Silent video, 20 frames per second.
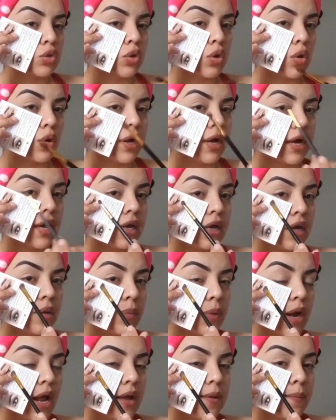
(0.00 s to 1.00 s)
ahead and apply
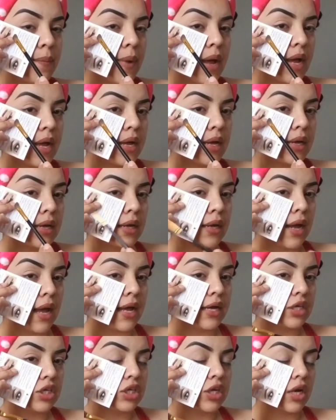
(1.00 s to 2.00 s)
my
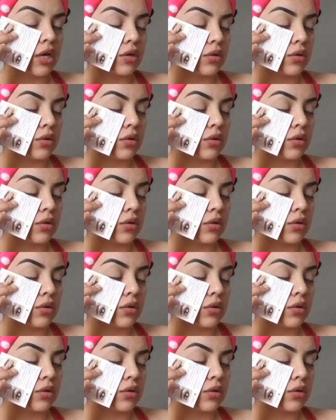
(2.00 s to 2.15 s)
eyeshadow.